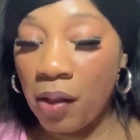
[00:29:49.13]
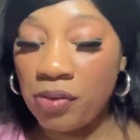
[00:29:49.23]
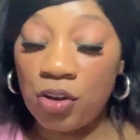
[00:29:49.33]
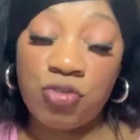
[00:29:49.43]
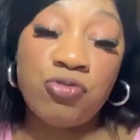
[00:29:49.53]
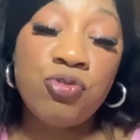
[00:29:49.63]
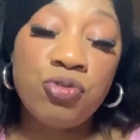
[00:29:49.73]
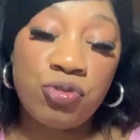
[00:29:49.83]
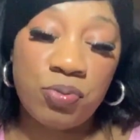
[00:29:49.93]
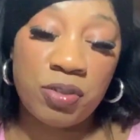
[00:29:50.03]
the
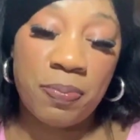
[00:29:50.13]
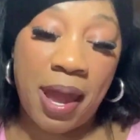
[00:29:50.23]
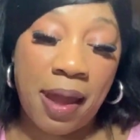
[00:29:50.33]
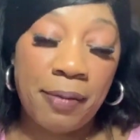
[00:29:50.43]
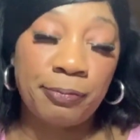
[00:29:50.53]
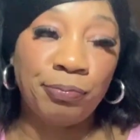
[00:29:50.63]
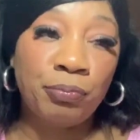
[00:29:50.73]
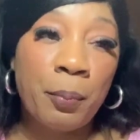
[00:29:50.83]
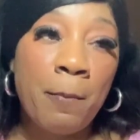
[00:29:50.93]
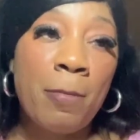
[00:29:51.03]
cruise was bad.
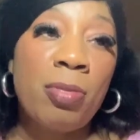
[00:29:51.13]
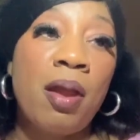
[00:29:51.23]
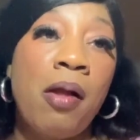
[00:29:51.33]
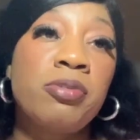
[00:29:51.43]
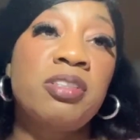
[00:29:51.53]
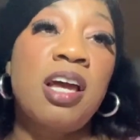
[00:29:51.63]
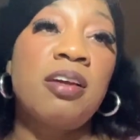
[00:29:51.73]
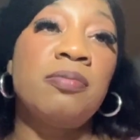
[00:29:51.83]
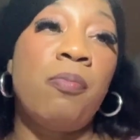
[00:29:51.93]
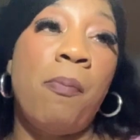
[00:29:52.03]
It was
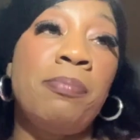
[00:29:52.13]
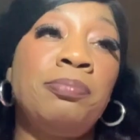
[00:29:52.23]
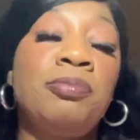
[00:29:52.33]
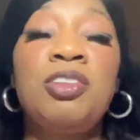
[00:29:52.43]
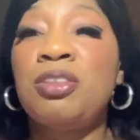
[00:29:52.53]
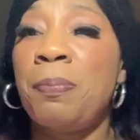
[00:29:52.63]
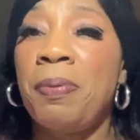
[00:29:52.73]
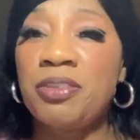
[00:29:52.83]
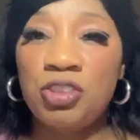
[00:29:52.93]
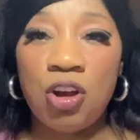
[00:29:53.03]
that it was a
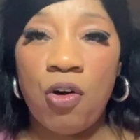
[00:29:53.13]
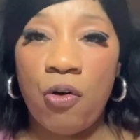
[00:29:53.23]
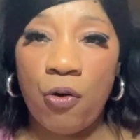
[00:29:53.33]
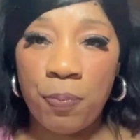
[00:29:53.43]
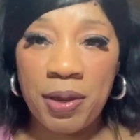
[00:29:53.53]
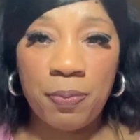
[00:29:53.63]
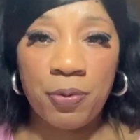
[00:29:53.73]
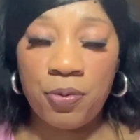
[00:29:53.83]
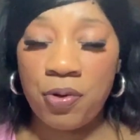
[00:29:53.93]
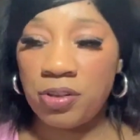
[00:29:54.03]
bunch of old
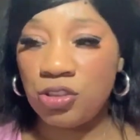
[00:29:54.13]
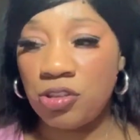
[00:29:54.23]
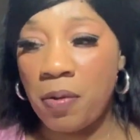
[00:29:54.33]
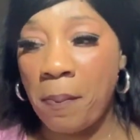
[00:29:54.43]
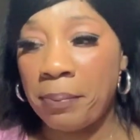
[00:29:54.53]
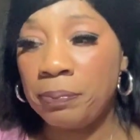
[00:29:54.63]
people on the ship.